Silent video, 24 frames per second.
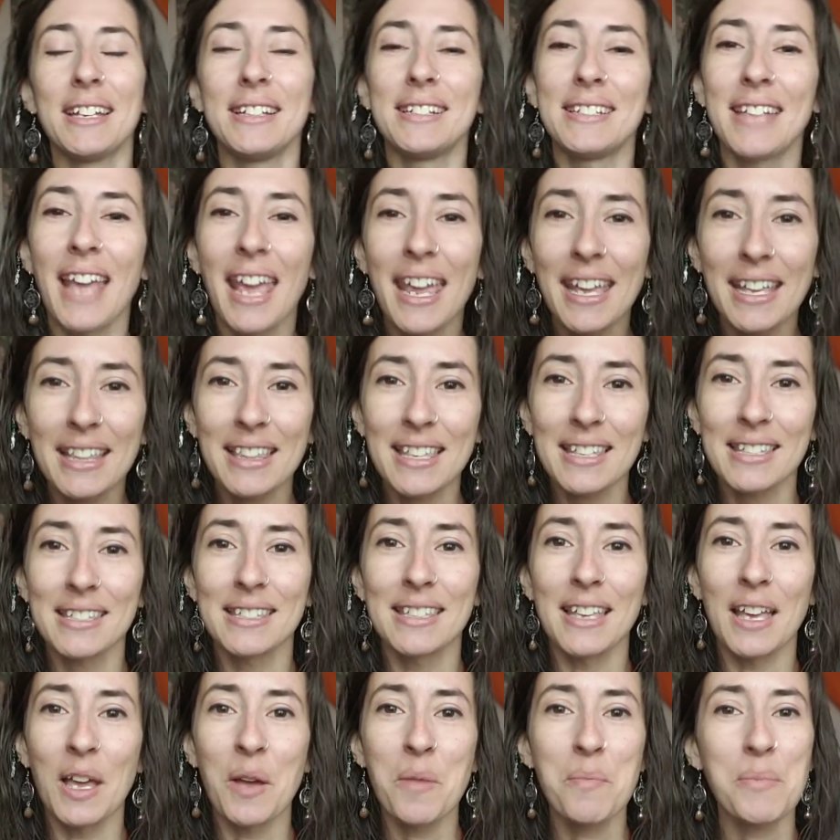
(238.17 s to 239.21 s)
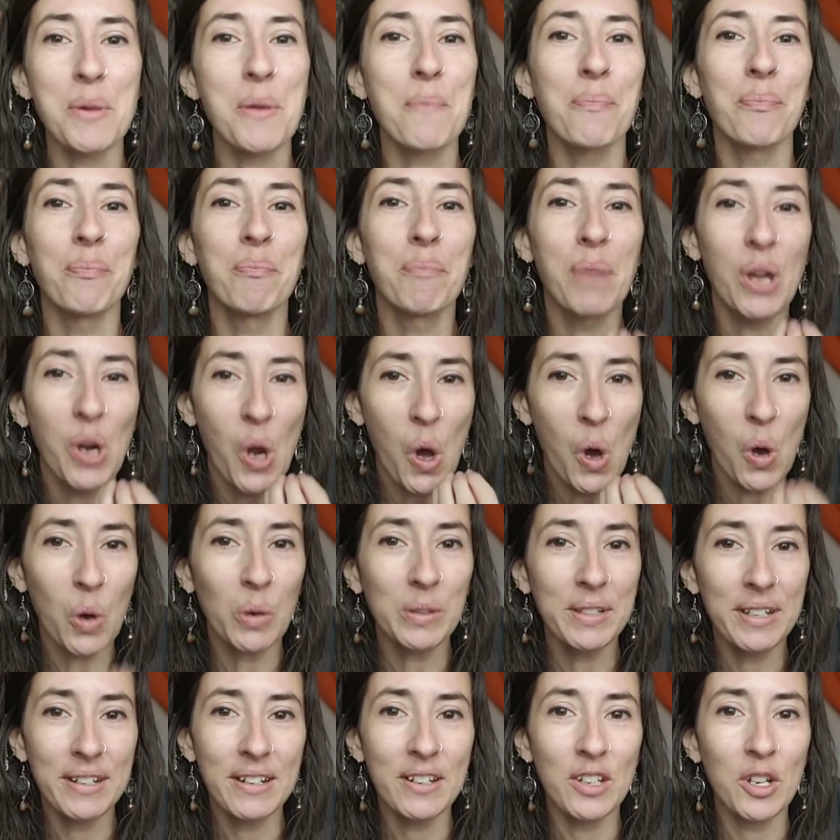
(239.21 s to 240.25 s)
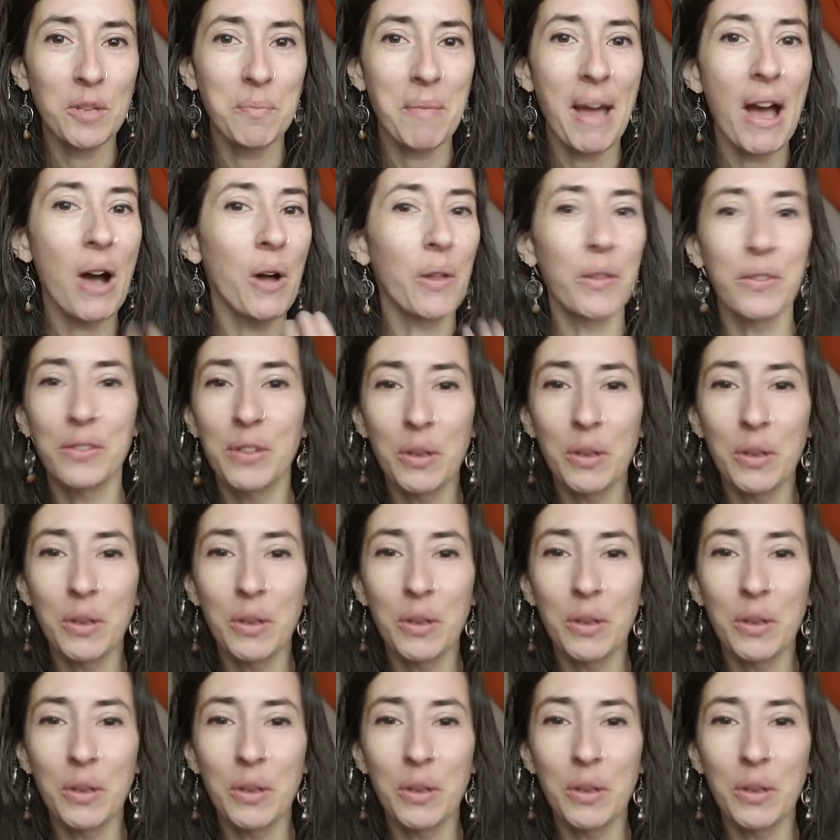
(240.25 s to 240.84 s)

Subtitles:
take the sip, but hold it in your mouth.